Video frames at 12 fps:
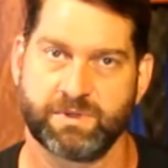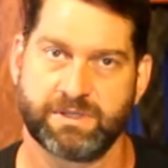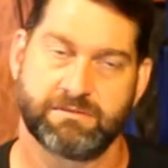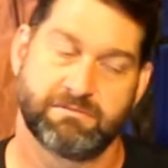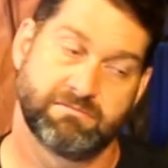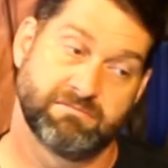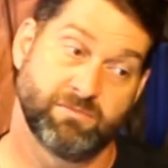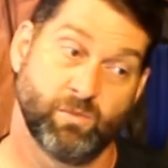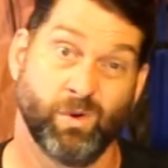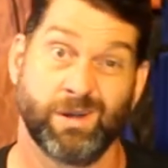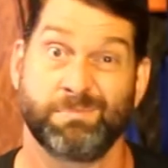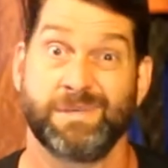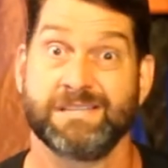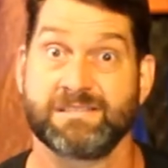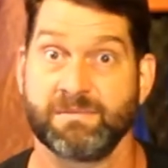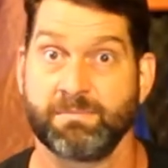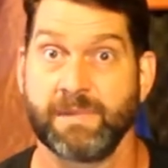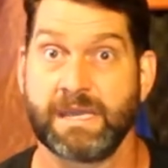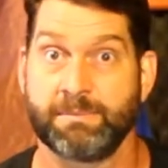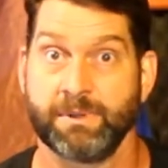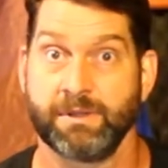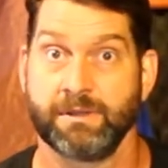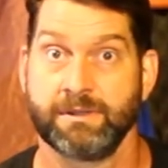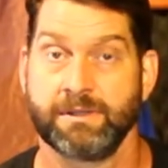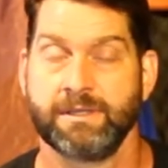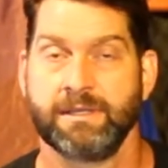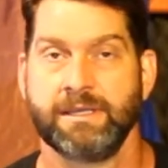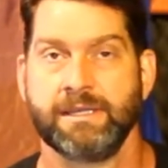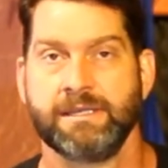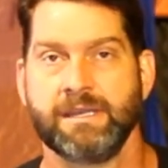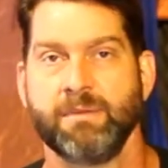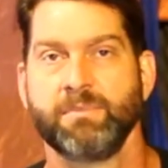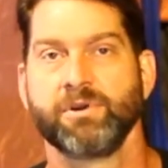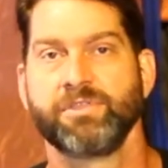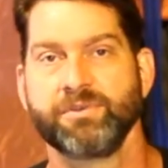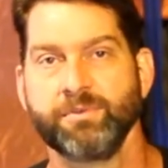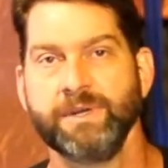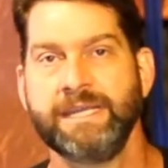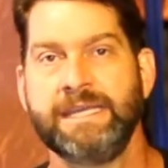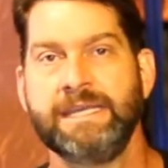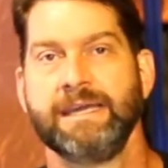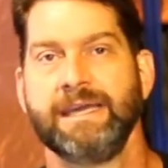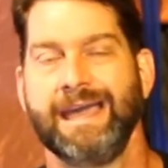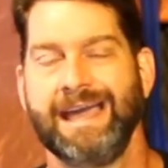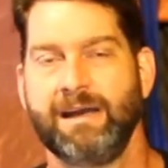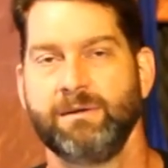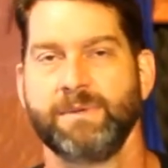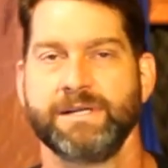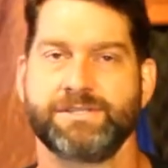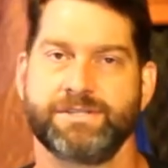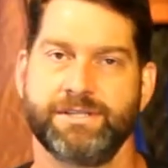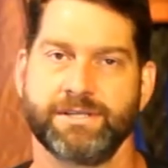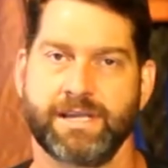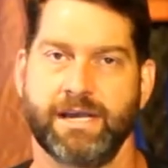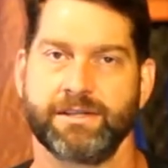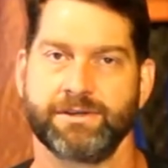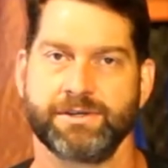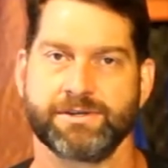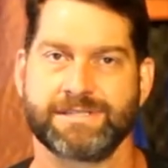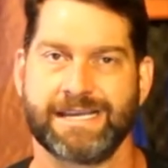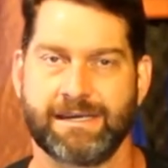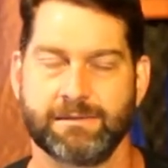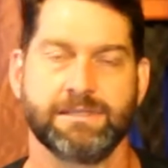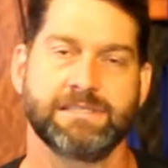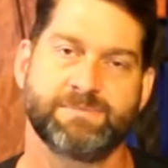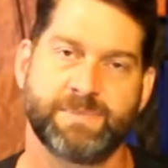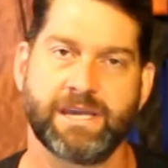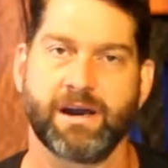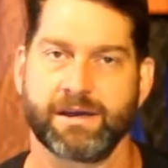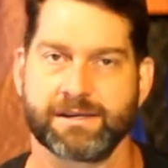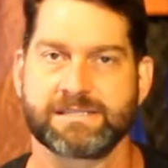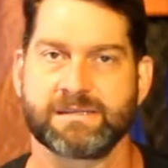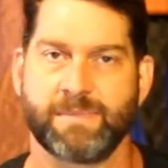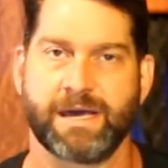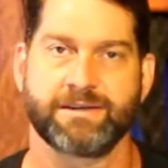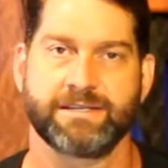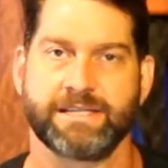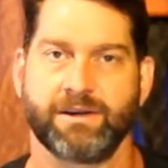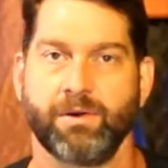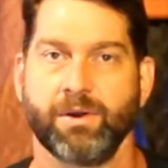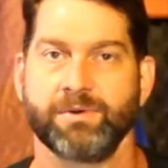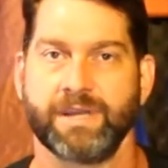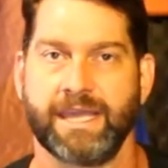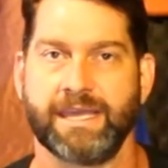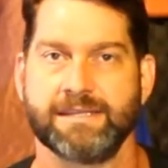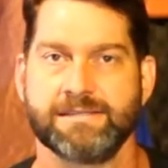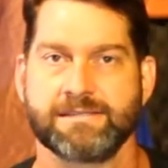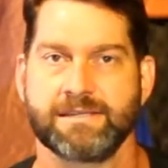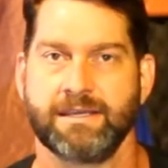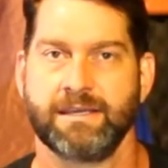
one. What piece of maple? Number 3, how much do you color your sound? Let's be honest about it in our own heads.